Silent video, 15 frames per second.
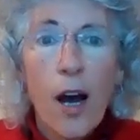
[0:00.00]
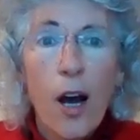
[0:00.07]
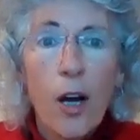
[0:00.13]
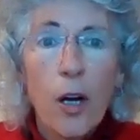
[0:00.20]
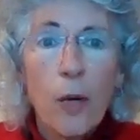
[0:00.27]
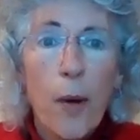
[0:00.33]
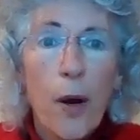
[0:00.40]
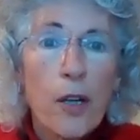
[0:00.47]

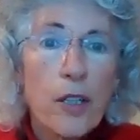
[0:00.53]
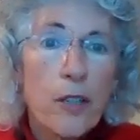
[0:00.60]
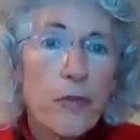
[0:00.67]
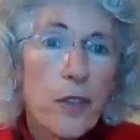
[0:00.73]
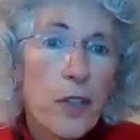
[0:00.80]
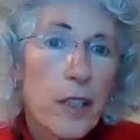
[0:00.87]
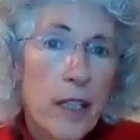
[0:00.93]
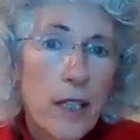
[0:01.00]
are part
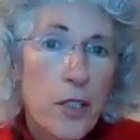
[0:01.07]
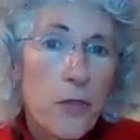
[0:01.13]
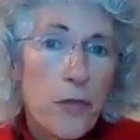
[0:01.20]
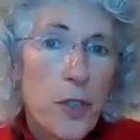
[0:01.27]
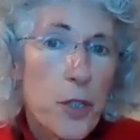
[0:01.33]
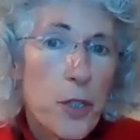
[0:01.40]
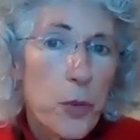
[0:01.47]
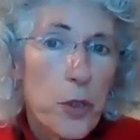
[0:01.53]
of an
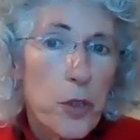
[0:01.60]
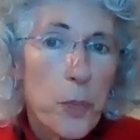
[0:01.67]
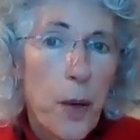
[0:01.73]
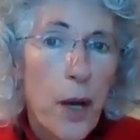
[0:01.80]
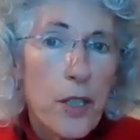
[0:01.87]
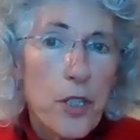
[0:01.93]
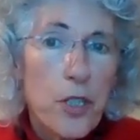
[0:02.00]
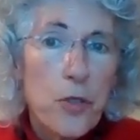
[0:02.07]
individual's
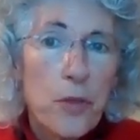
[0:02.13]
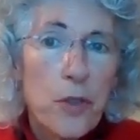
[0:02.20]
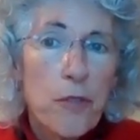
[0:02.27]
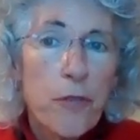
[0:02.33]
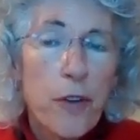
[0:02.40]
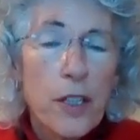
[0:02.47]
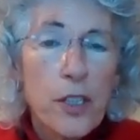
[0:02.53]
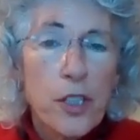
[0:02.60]
posture
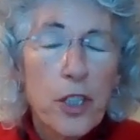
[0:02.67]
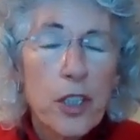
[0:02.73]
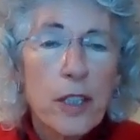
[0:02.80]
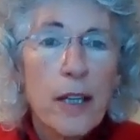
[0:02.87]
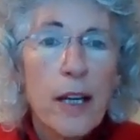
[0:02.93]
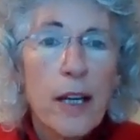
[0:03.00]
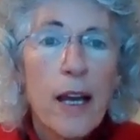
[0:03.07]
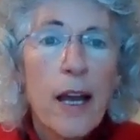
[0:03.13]
and
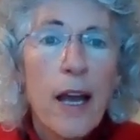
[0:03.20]
function.